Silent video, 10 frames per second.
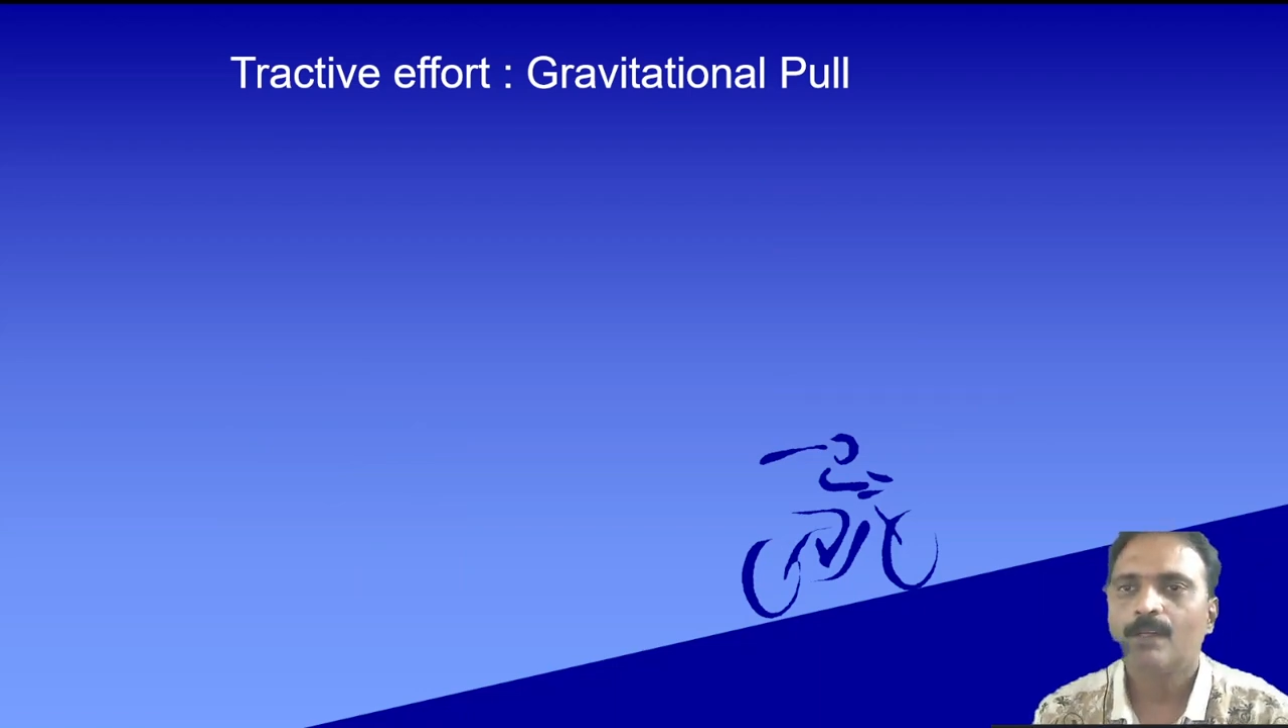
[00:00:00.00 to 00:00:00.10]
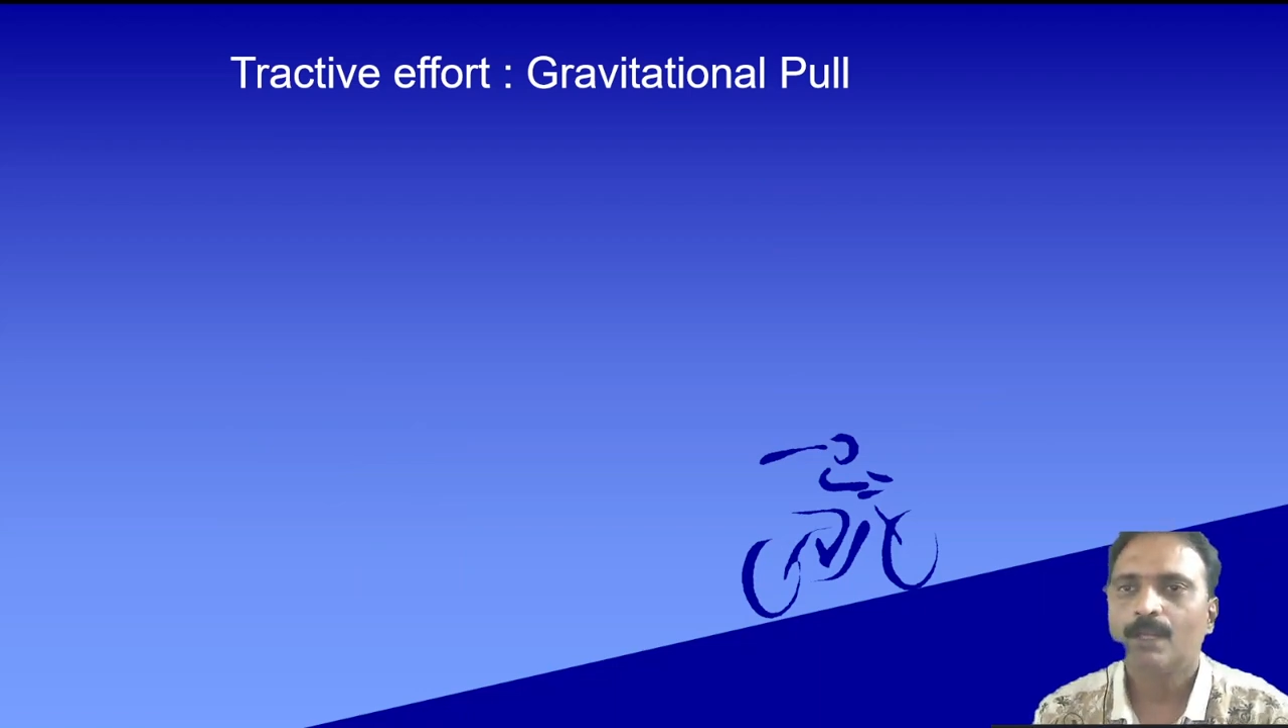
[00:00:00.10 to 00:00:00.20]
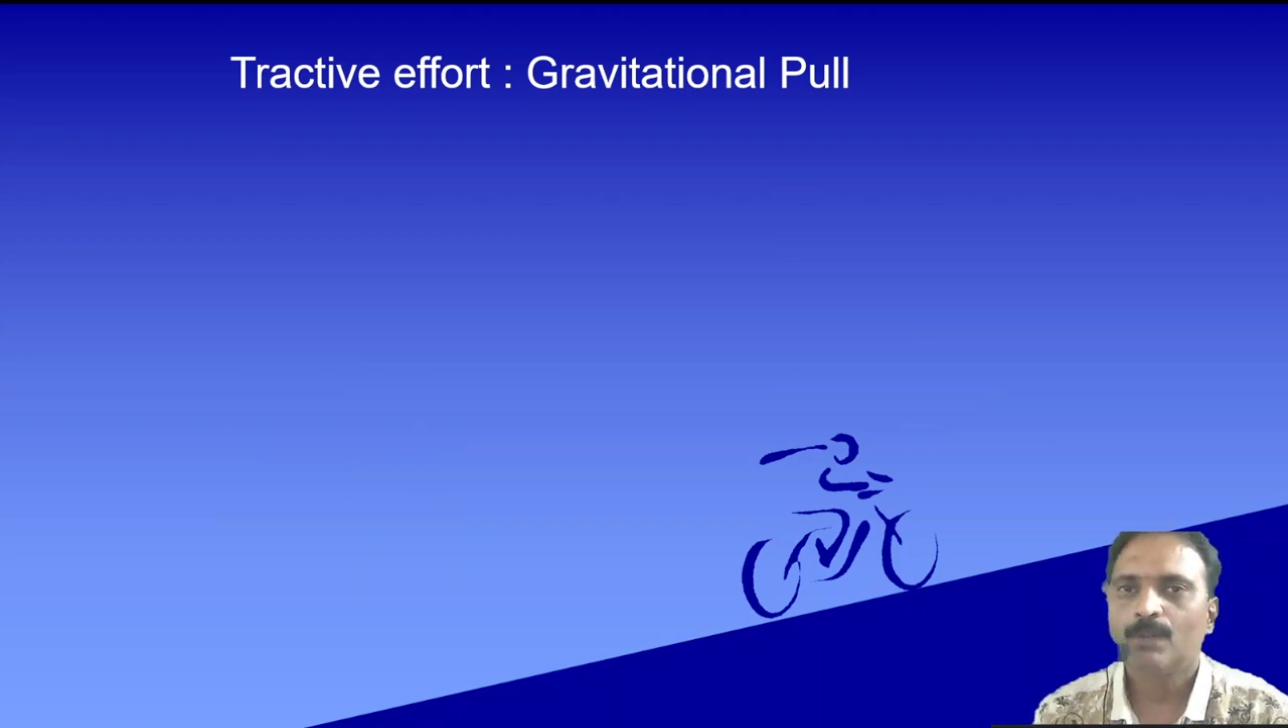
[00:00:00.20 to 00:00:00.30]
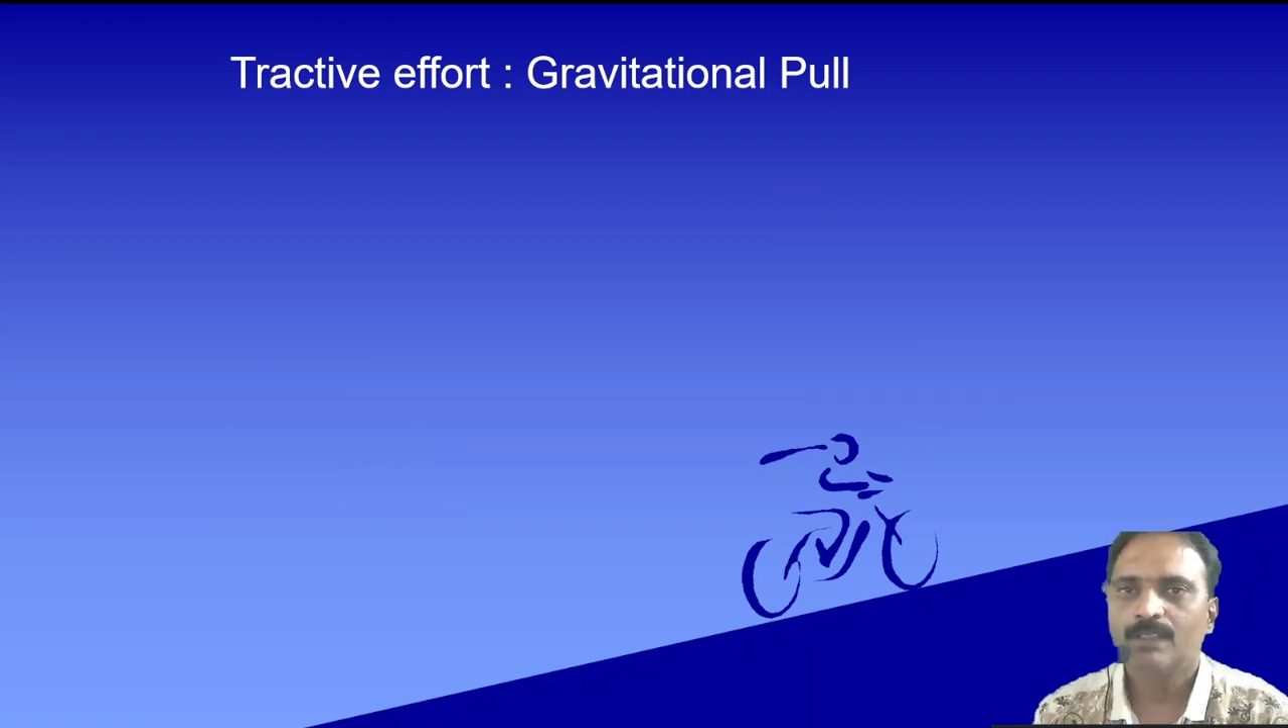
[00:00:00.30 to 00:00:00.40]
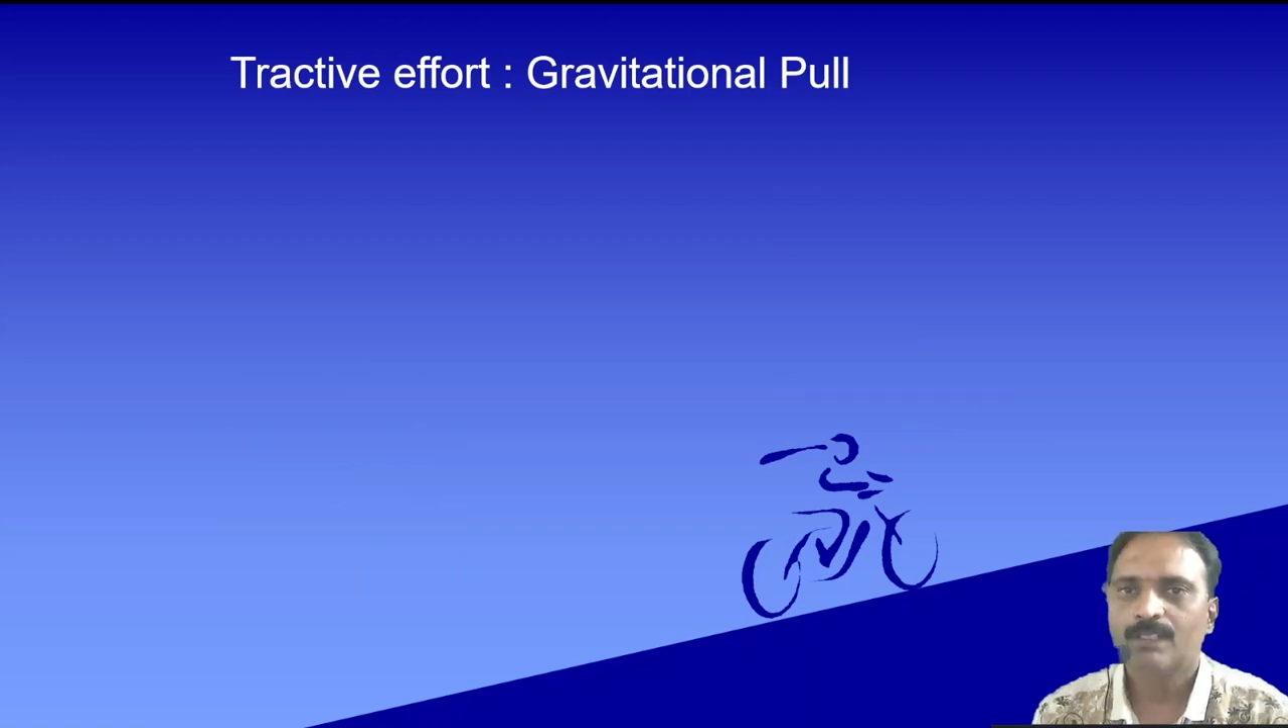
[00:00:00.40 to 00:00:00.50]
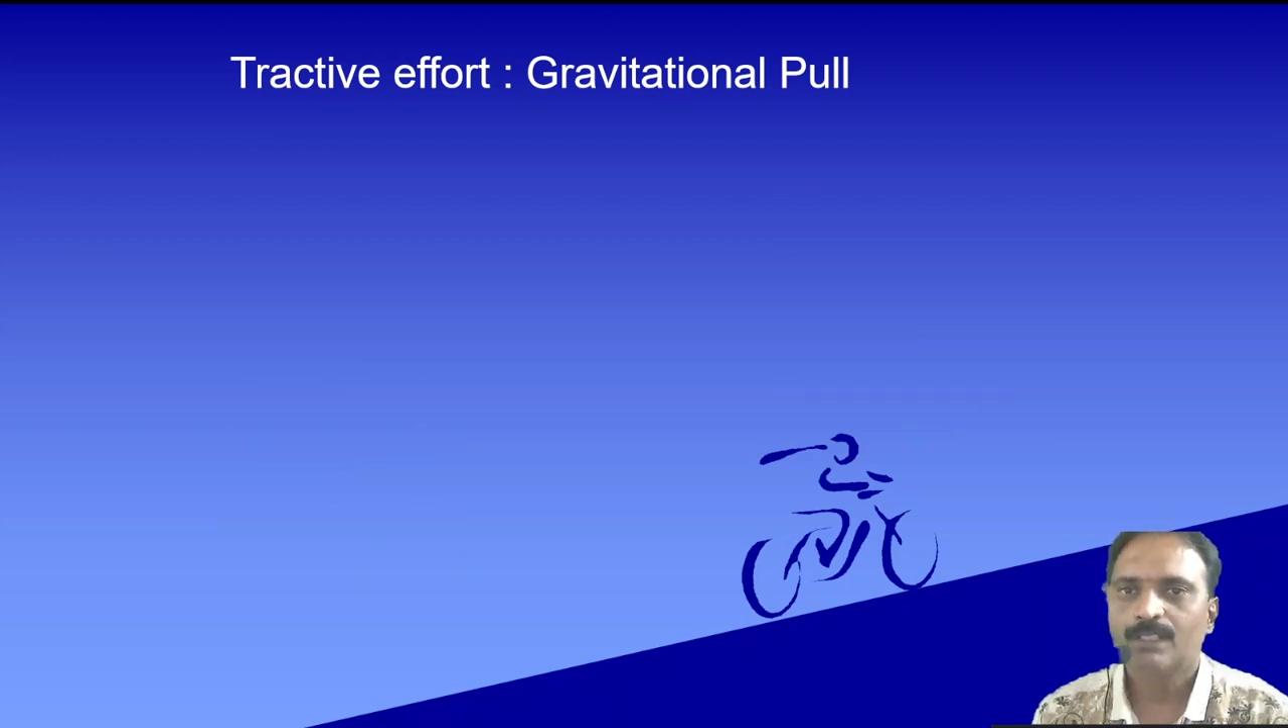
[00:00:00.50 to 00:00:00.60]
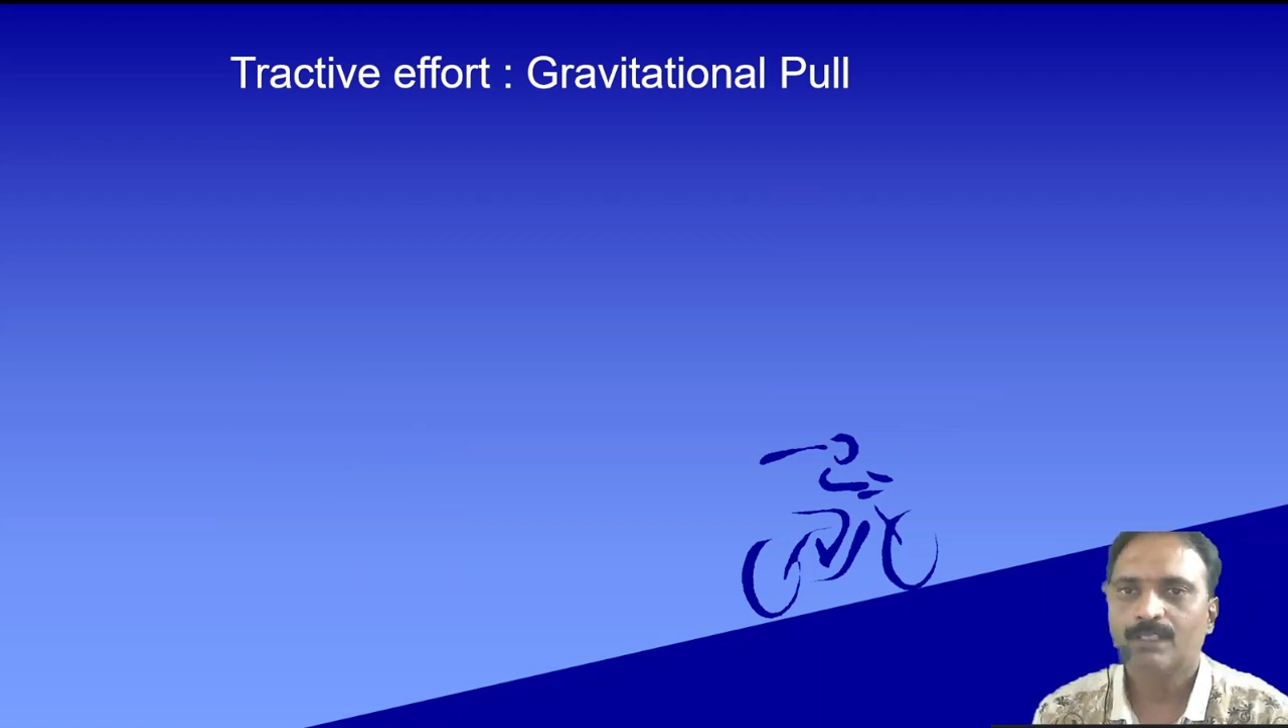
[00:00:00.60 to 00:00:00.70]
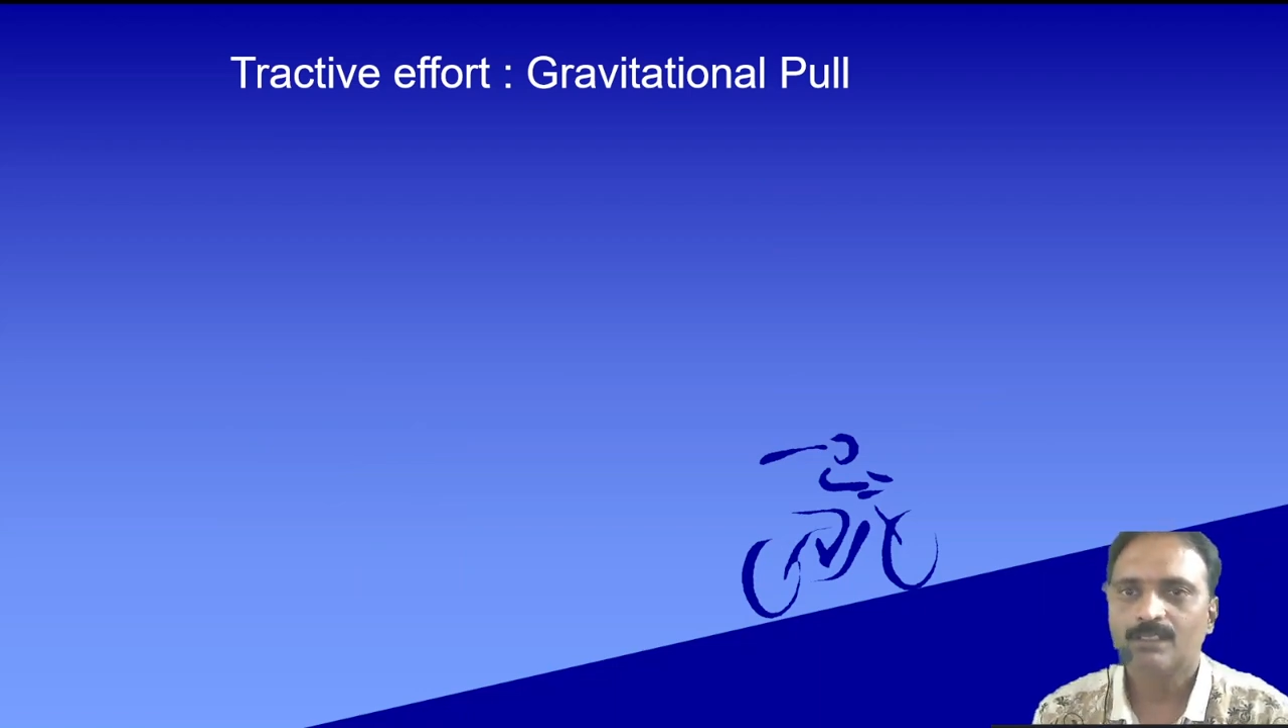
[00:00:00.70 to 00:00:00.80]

consider the